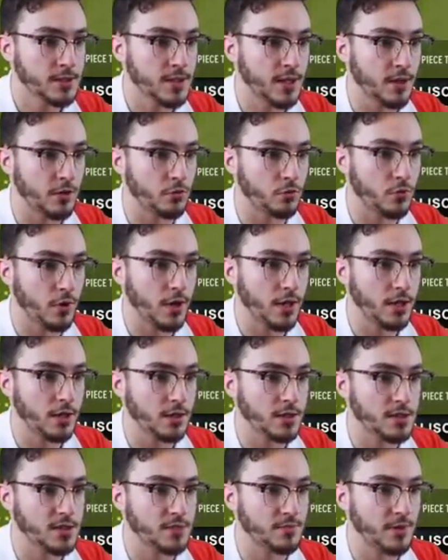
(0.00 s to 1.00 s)
Let's get it
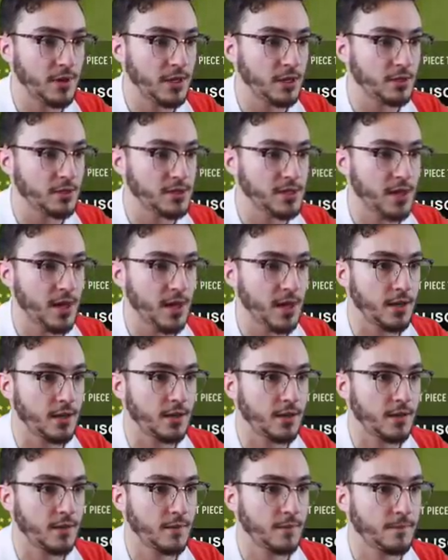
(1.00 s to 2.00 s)
right on Semedo's
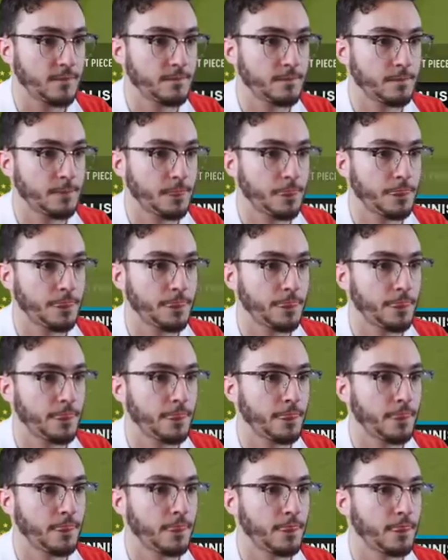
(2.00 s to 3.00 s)
head.
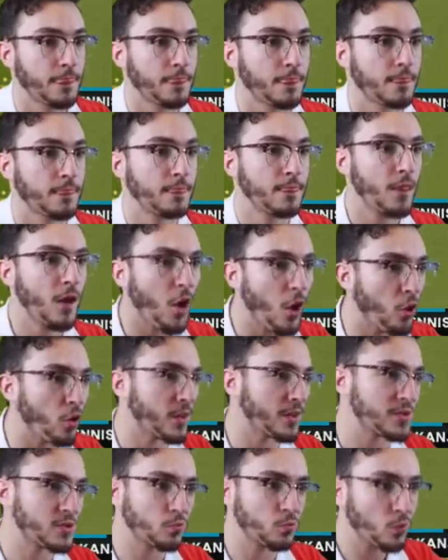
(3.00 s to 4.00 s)

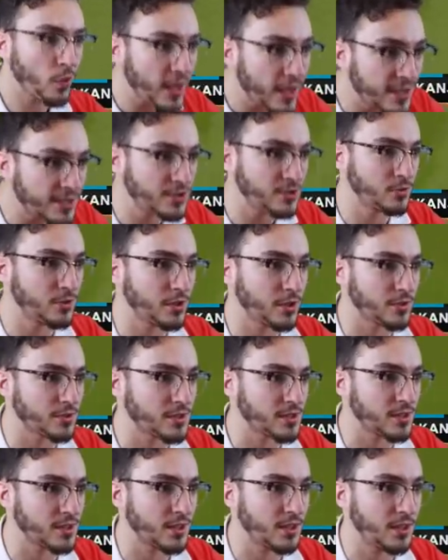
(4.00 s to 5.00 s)
No, that's way too
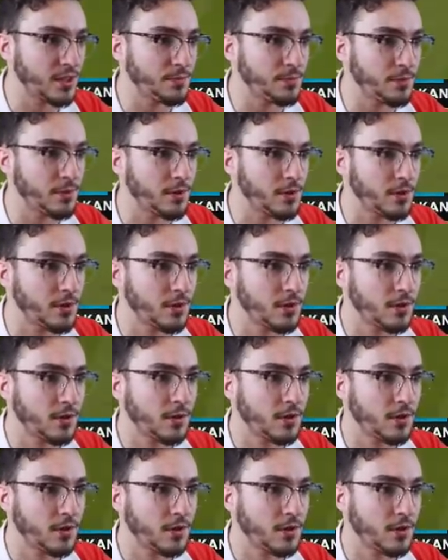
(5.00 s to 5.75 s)
close to the keeper.